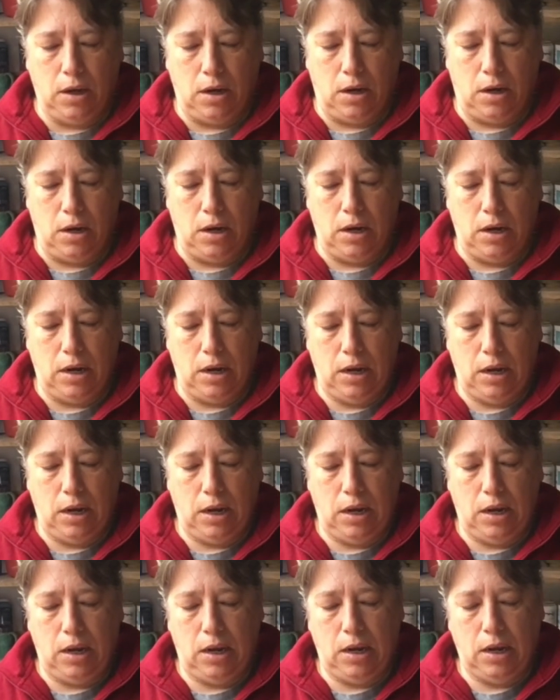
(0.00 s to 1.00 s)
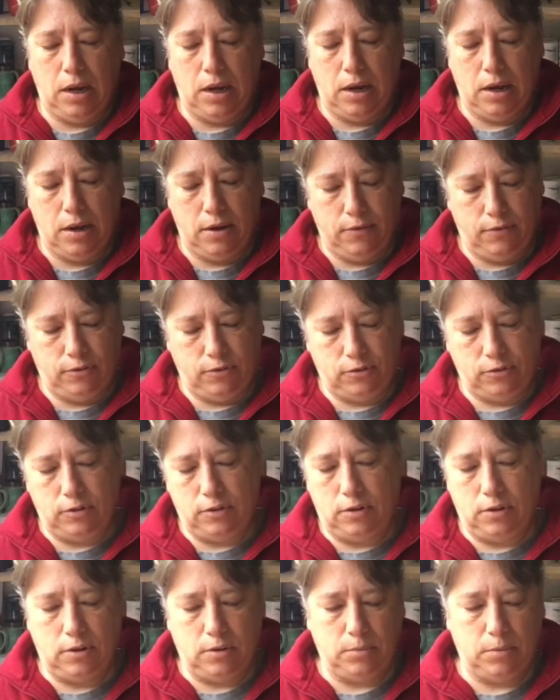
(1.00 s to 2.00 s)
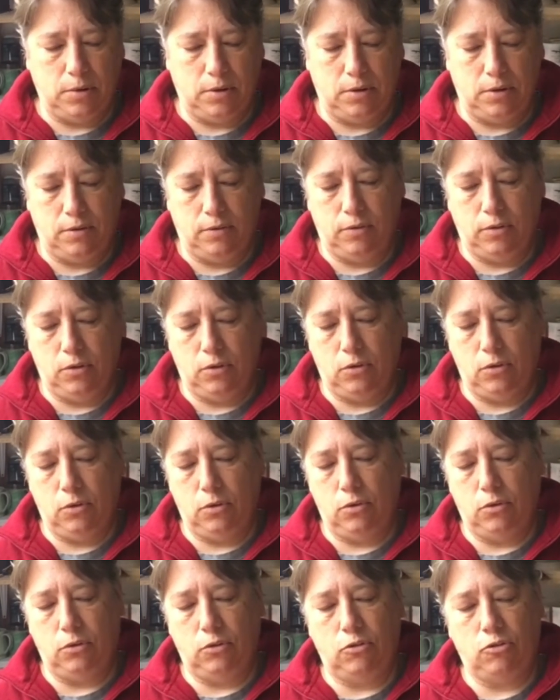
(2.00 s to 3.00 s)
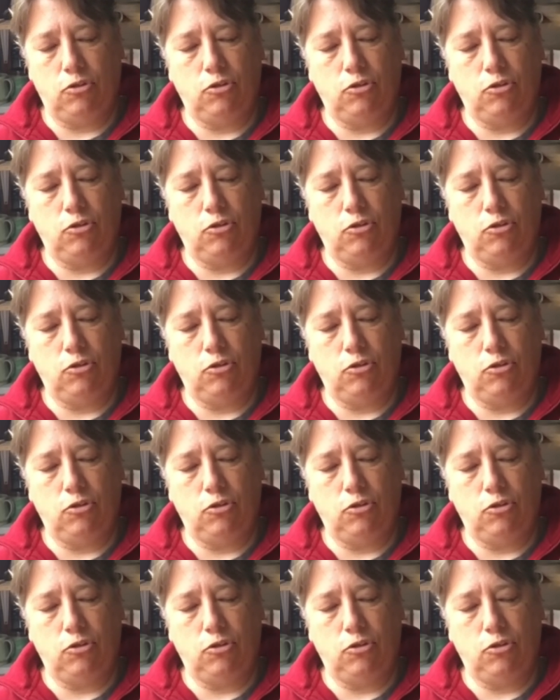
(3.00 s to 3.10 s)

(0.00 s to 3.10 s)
I have some of those